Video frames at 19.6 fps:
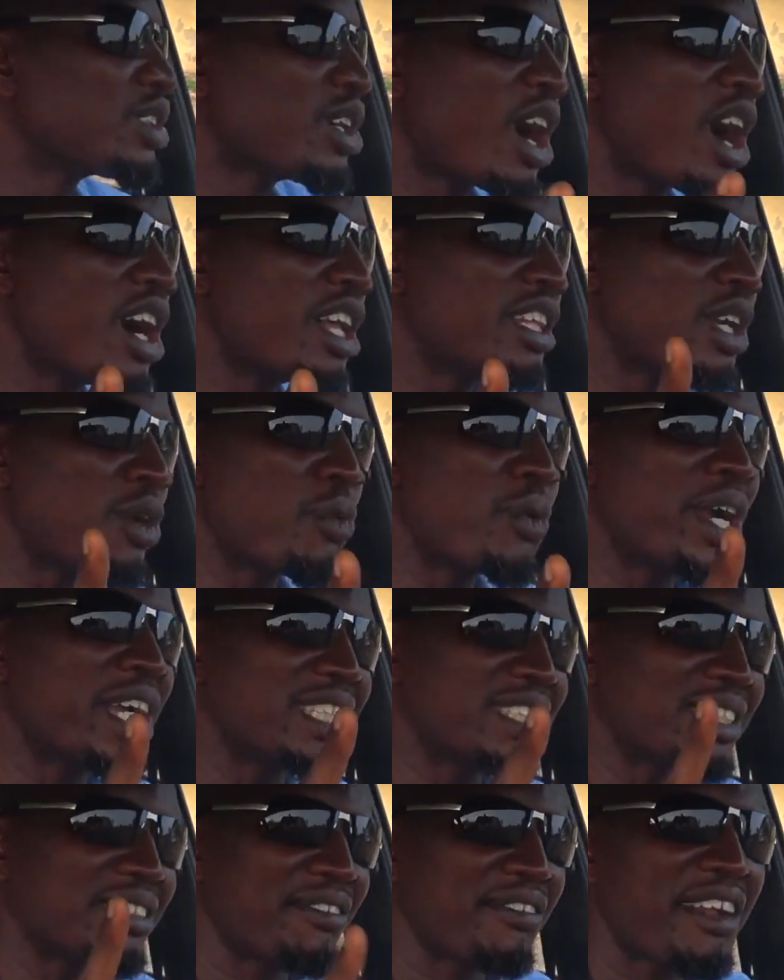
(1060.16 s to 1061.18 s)
all the
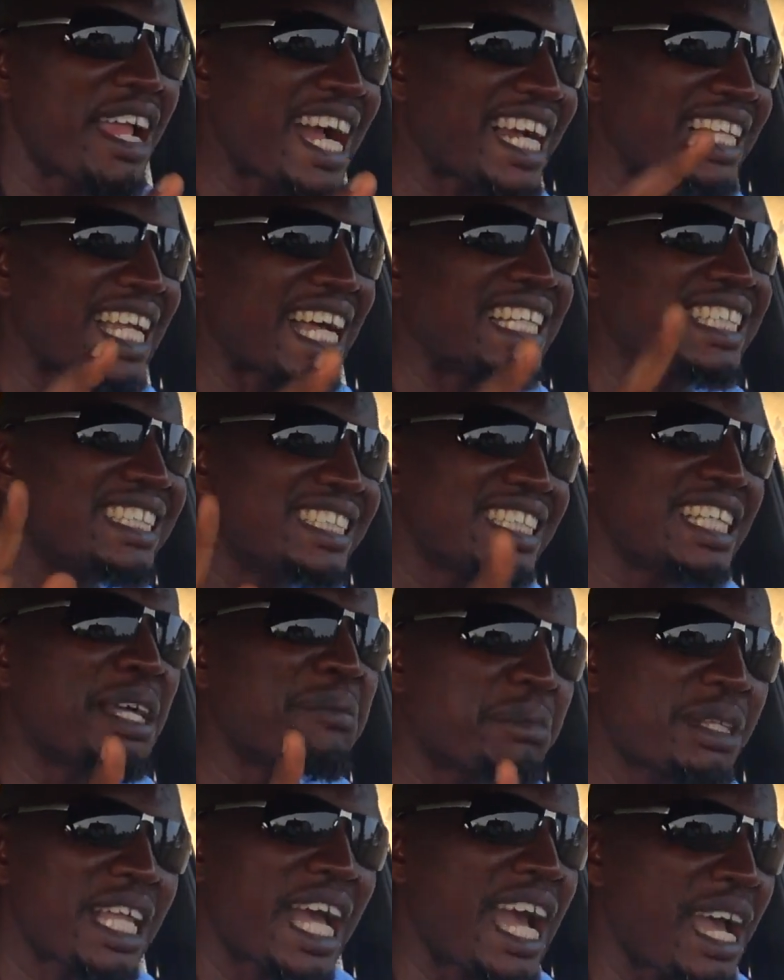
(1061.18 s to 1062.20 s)
ways react at the
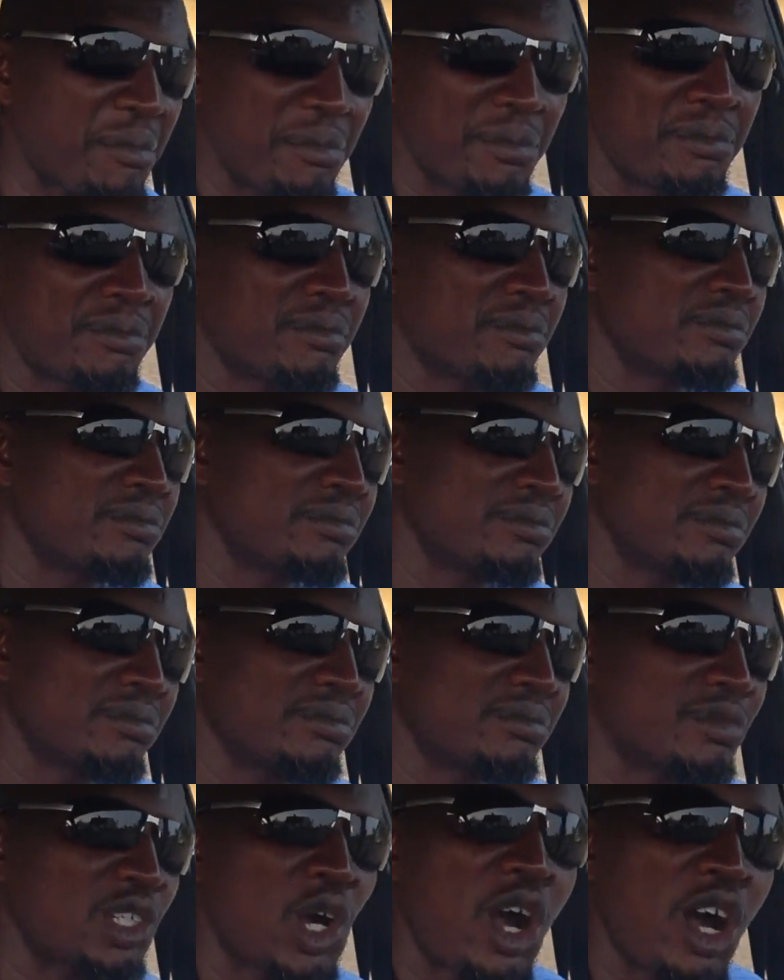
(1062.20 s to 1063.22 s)
same time.
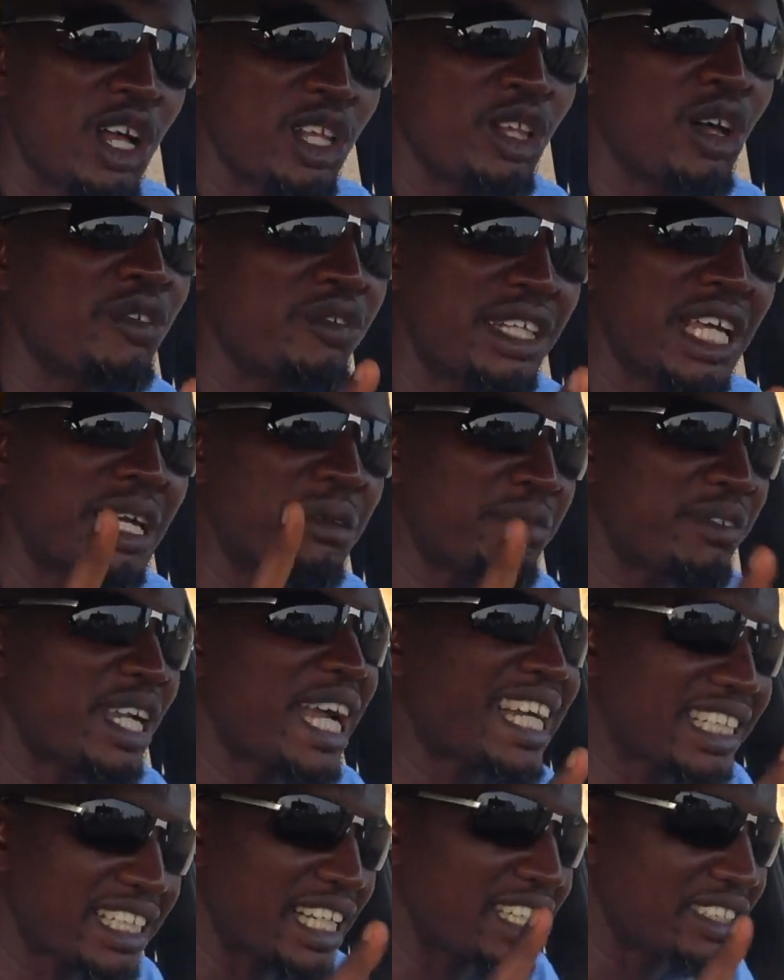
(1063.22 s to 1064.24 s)
All of them
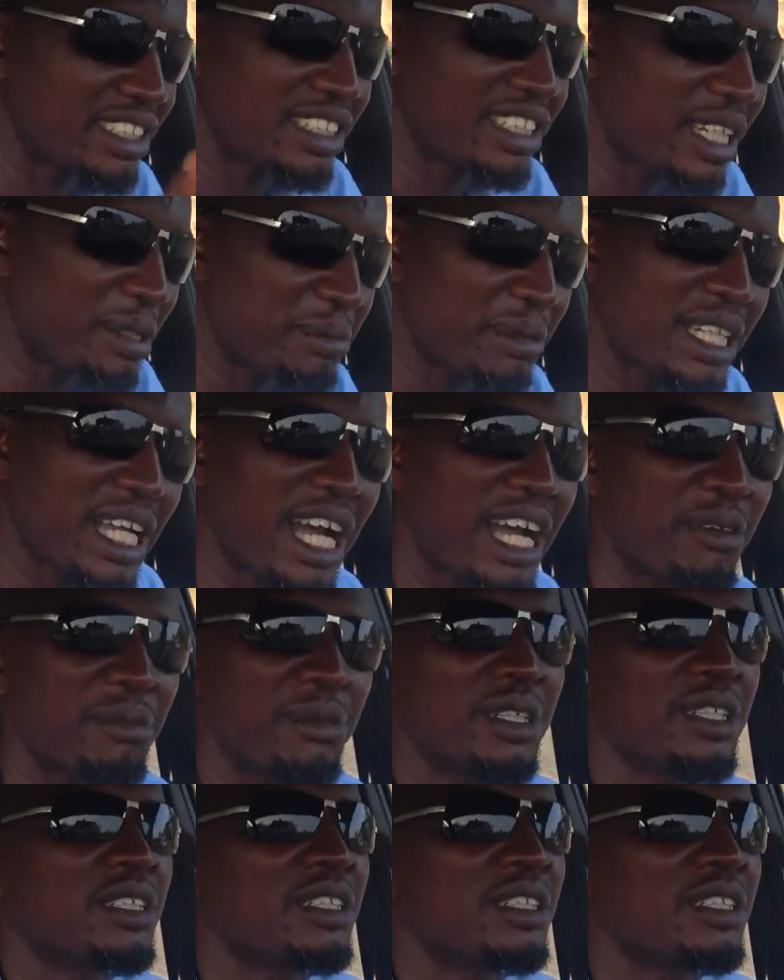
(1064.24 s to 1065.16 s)
react at the same time.